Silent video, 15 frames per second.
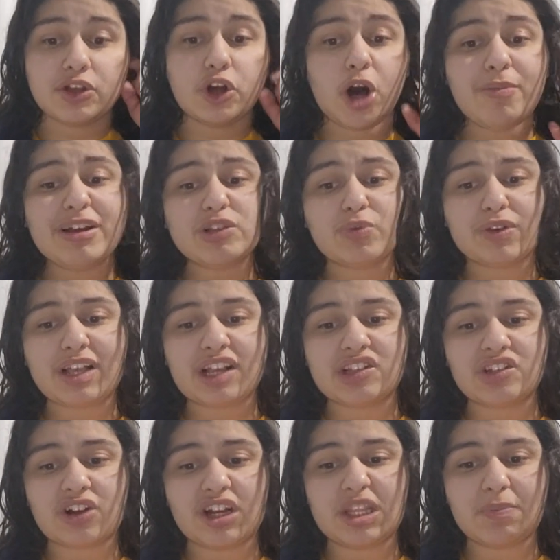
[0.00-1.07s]
Gomez will guest
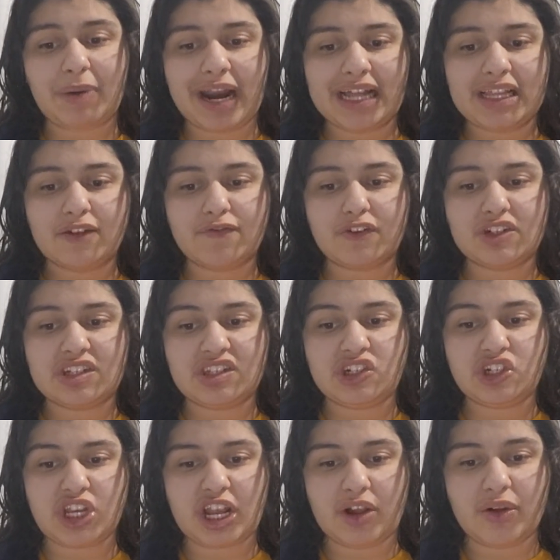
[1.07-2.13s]
star in the pilot for Disney
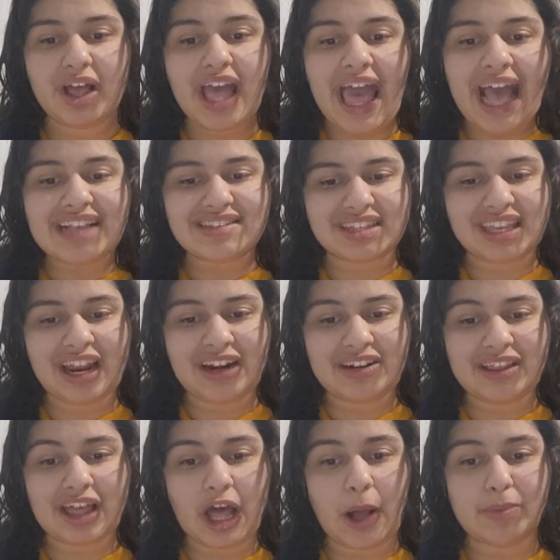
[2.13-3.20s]
Channel as the
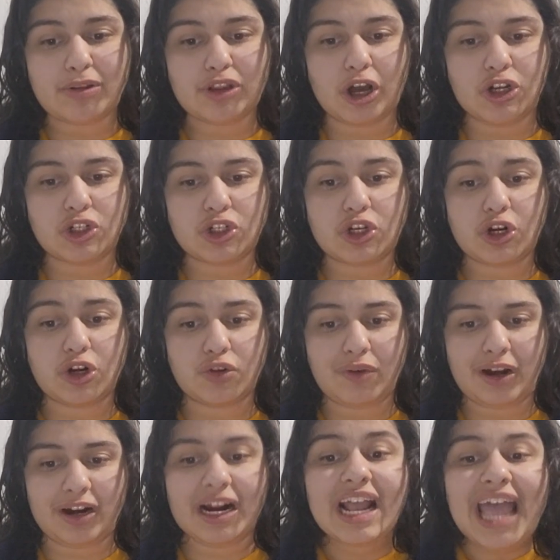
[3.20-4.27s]
character that helped launch her
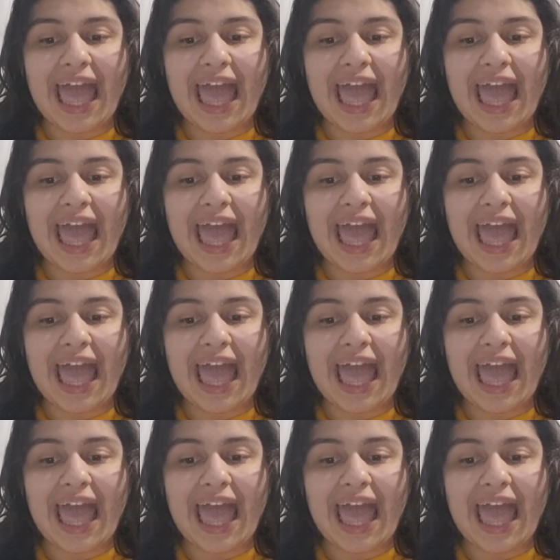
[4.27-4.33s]
career,